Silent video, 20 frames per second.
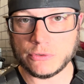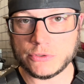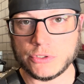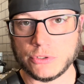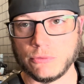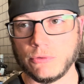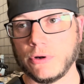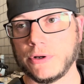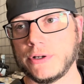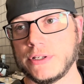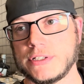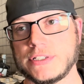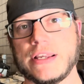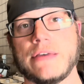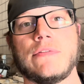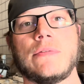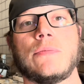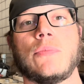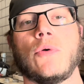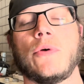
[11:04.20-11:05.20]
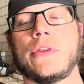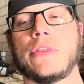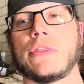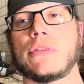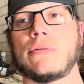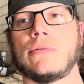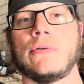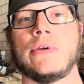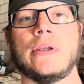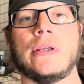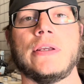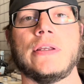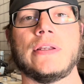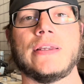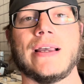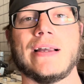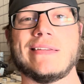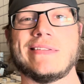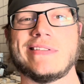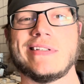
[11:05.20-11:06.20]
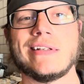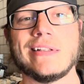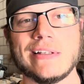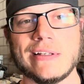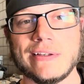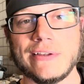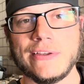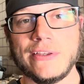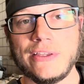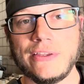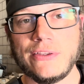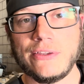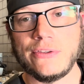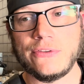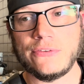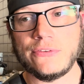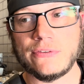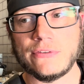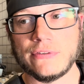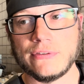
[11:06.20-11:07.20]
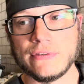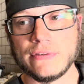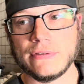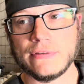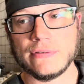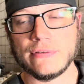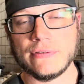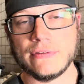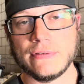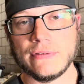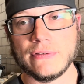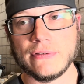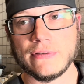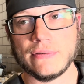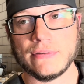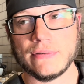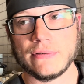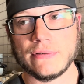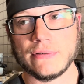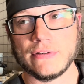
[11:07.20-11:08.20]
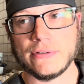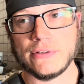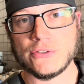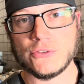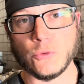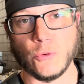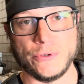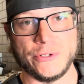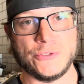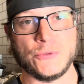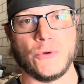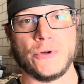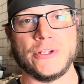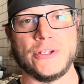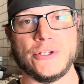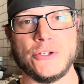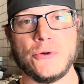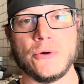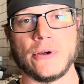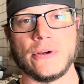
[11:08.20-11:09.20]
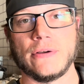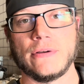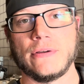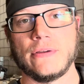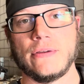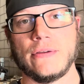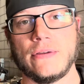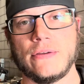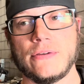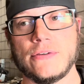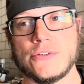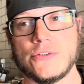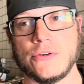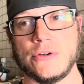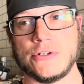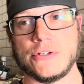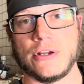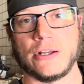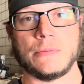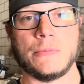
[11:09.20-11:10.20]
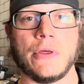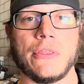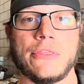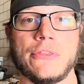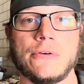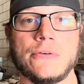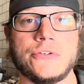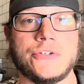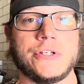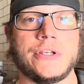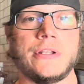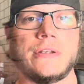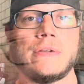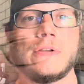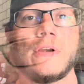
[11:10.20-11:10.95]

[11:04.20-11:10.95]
to run a 7.3 Godzilla is 2020 newer. So you're talking about 3rd gen